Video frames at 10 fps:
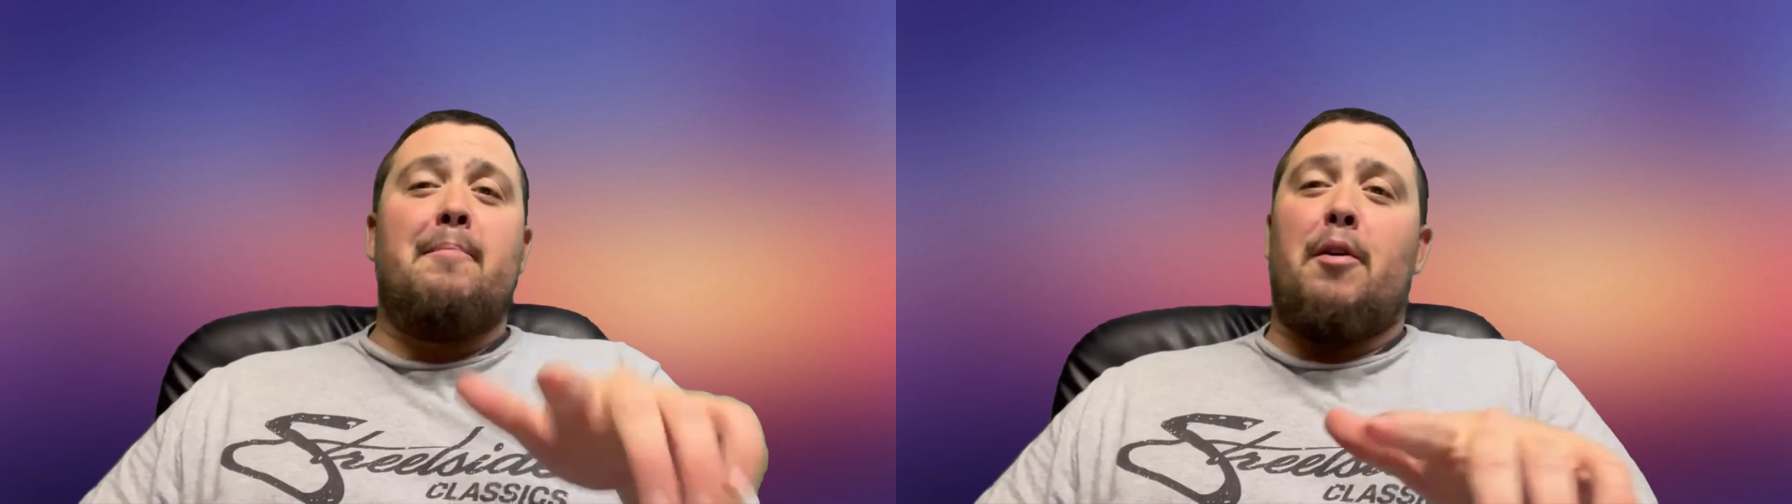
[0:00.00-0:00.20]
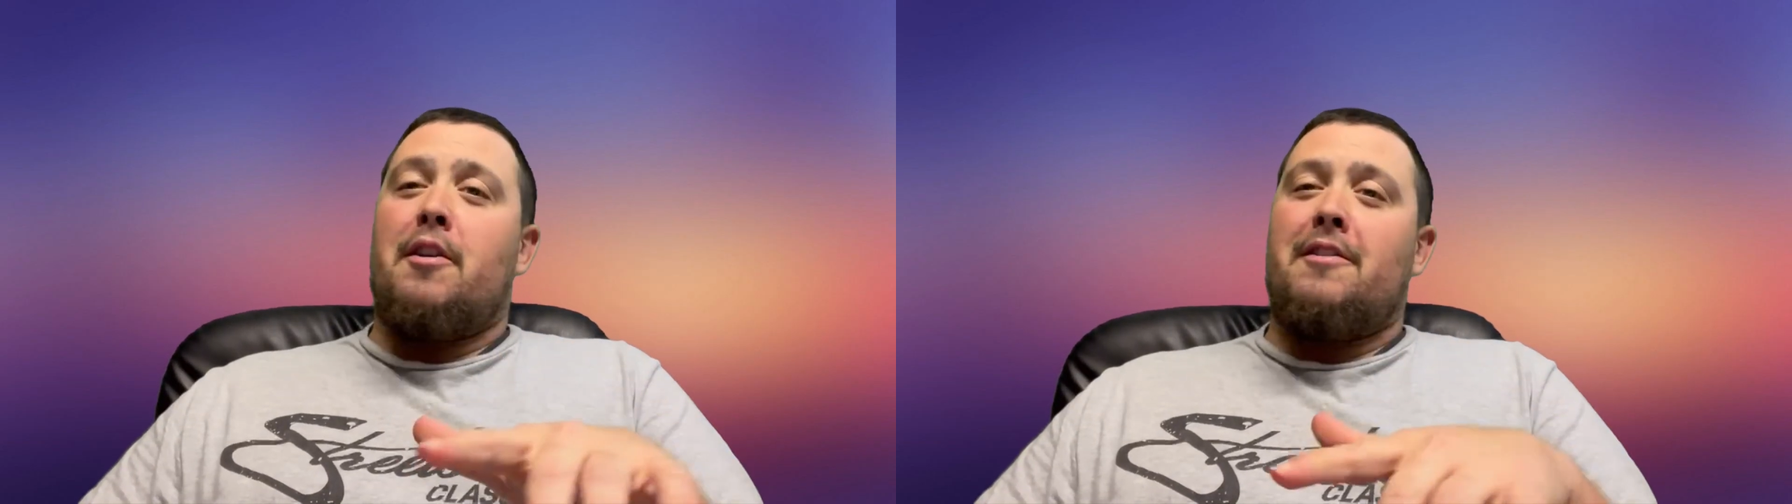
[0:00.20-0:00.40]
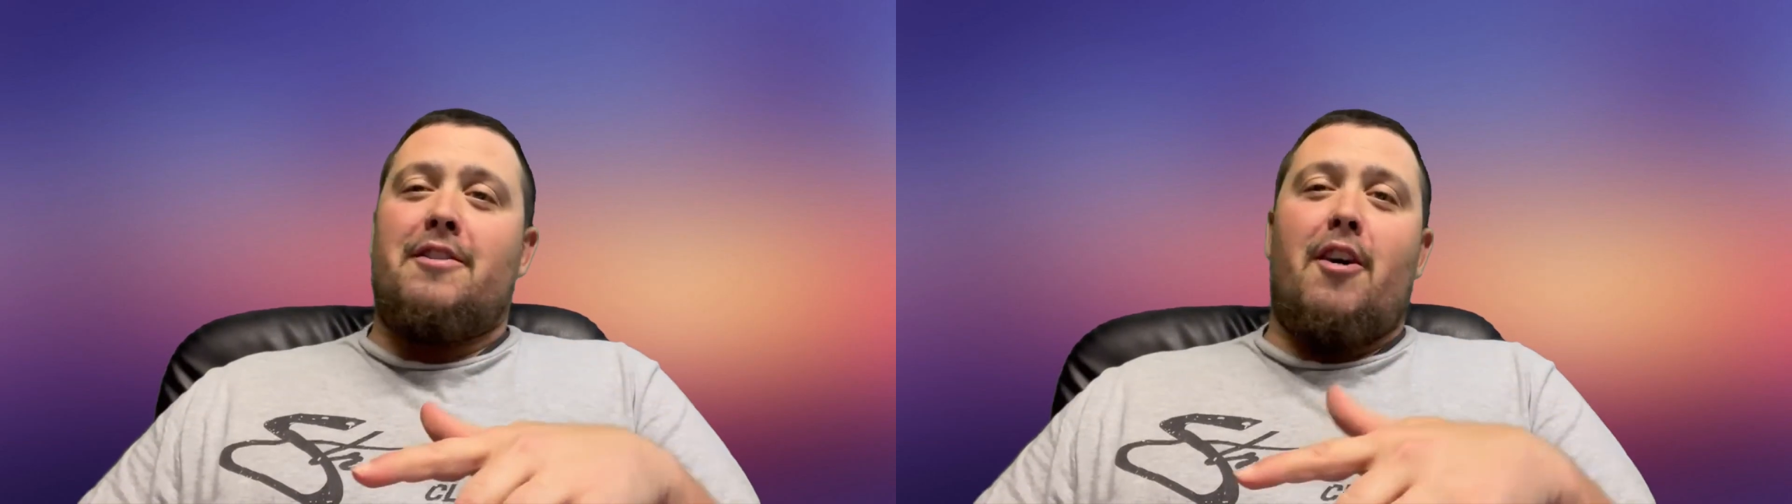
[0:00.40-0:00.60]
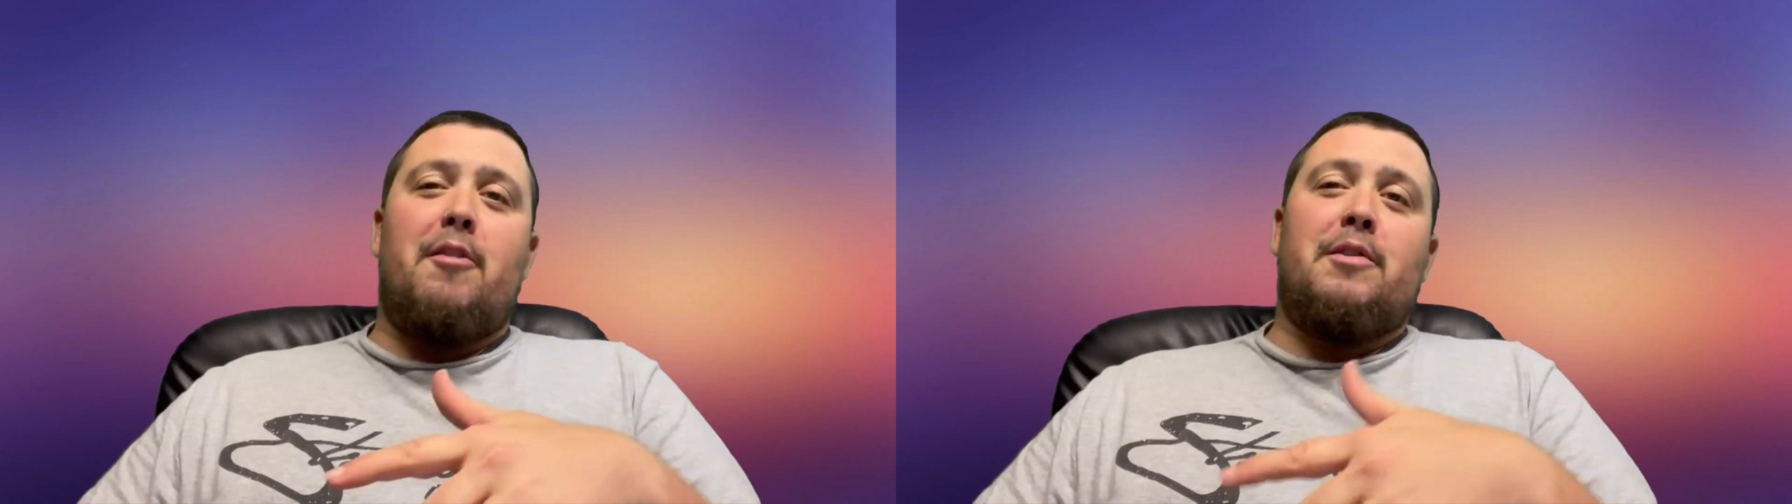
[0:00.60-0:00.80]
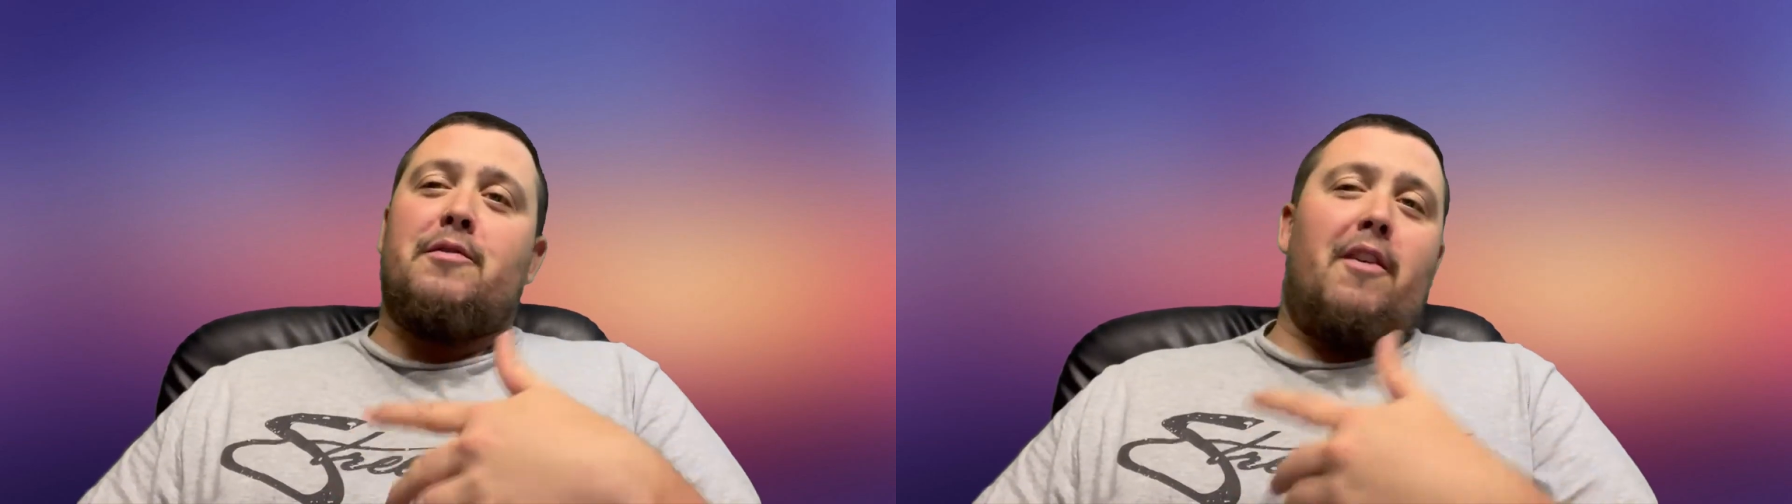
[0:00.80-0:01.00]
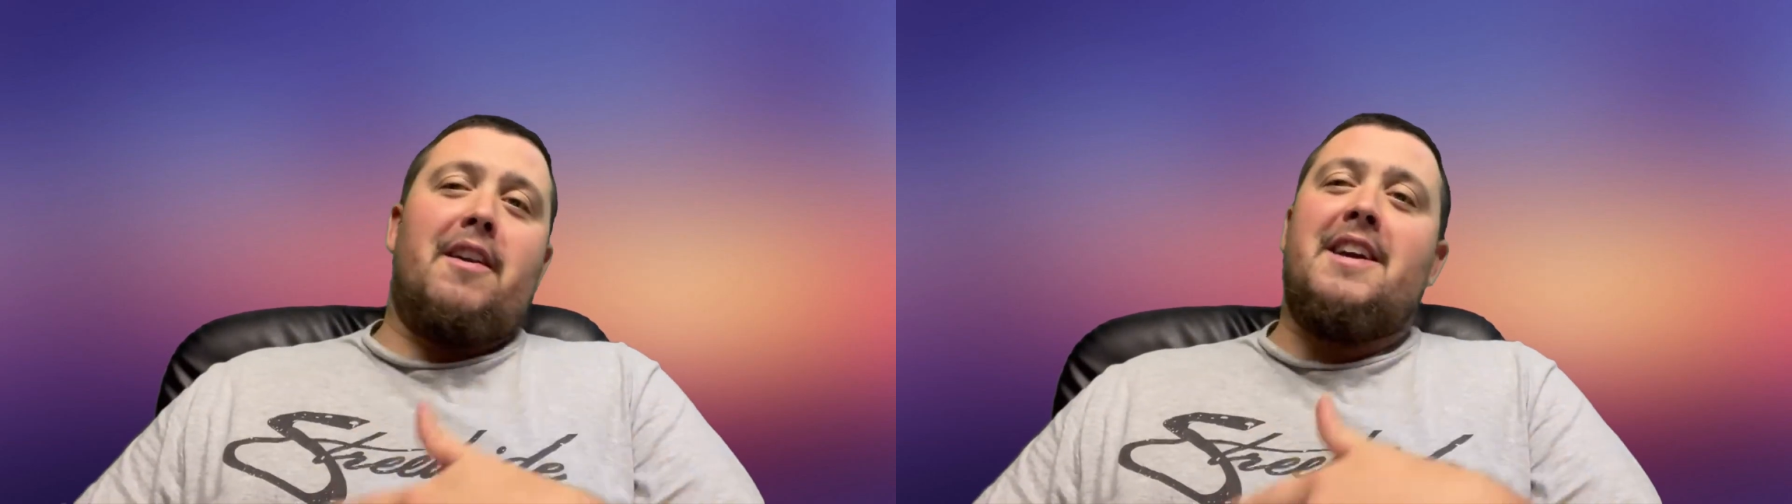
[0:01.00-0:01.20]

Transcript: Burton thought it was funny.